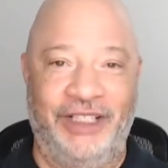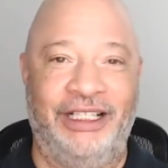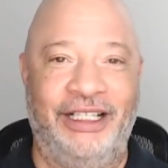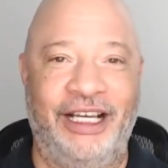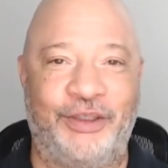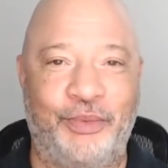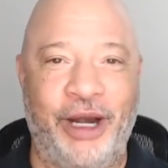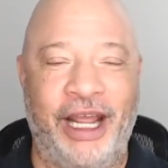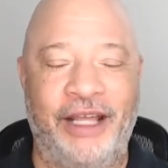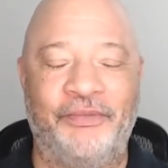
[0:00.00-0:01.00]
Let's
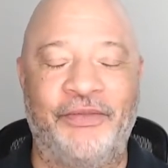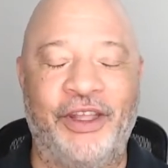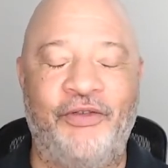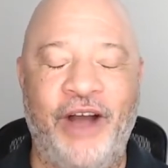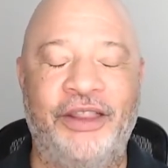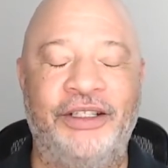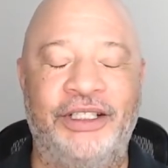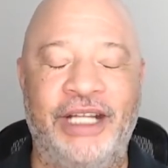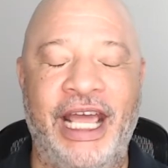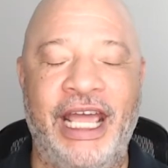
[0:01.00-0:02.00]
pray. Father,
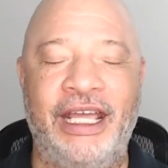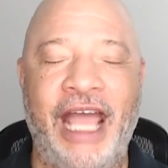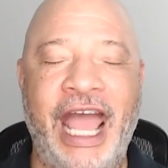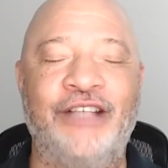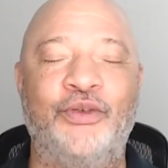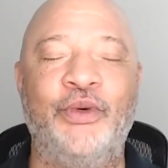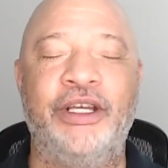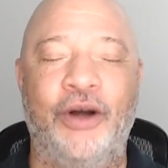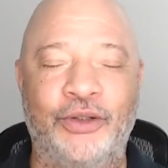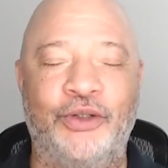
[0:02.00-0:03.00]
today, as we
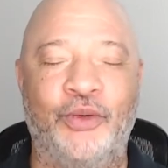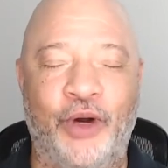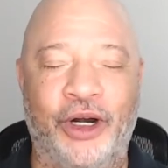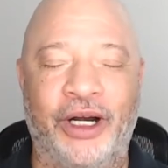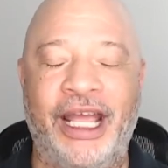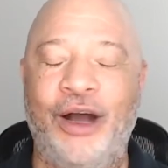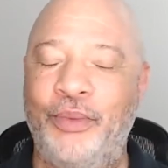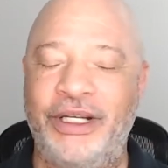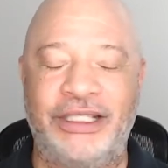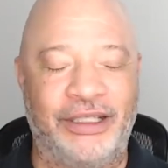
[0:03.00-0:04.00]
go to work, help
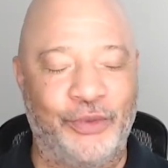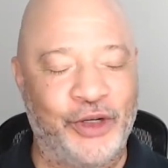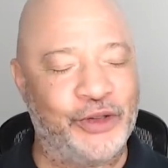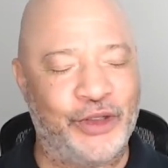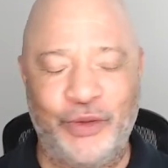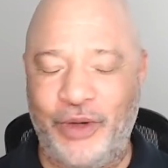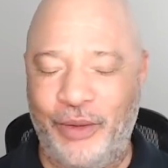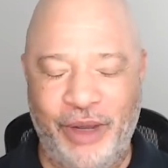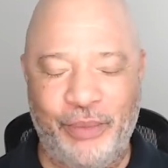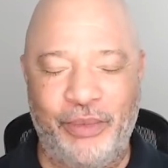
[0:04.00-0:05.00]
us to
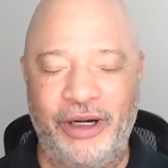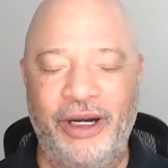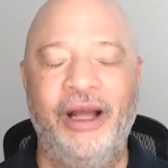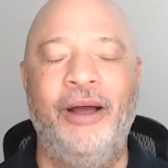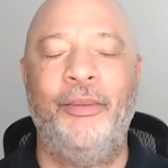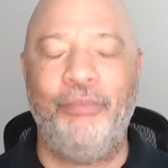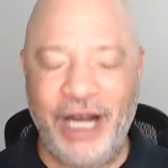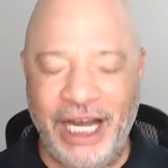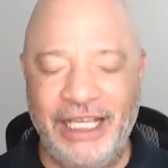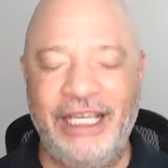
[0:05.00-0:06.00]
remember,
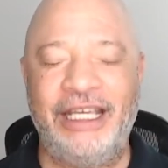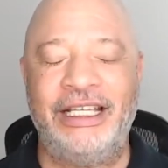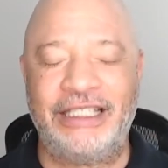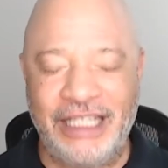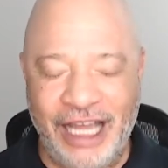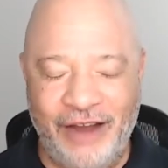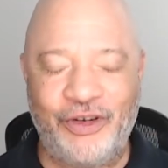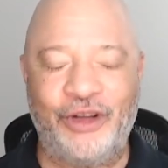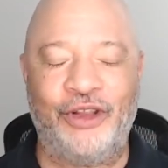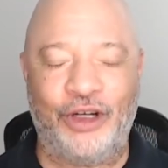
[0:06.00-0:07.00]
money is
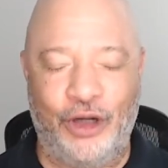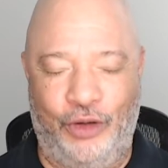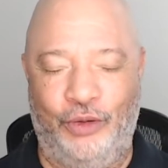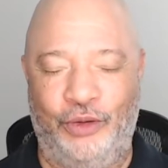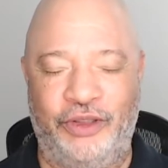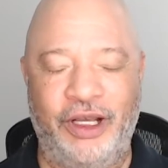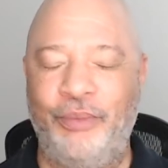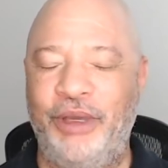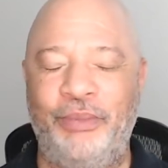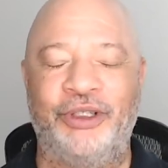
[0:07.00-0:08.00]
never the goal. Some
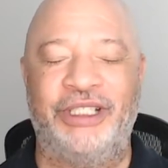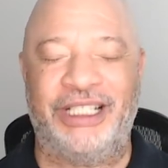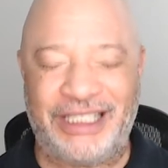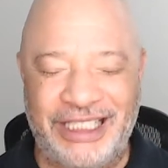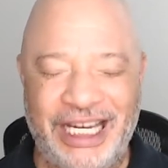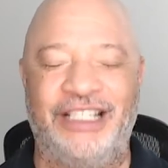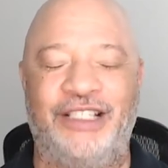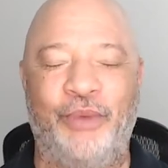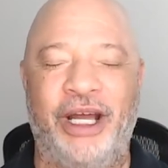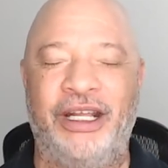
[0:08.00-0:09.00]
people just chase
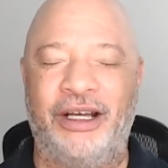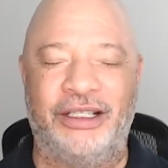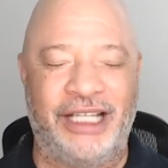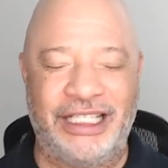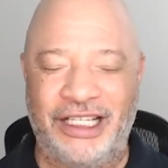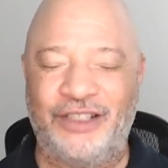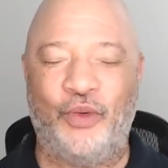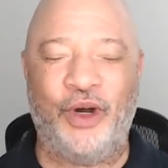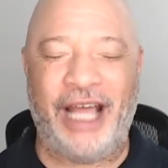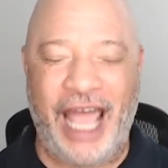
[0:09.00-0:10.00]
money because they just
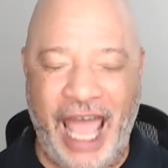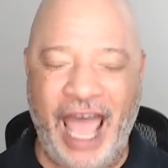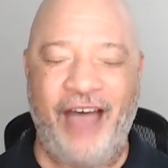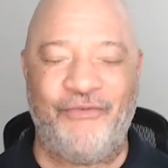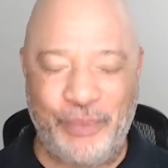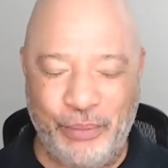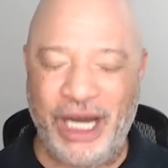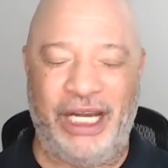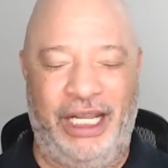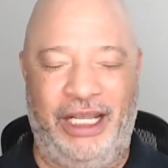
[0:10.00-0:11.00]
want to have
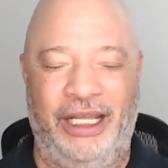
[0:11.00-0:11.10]
money.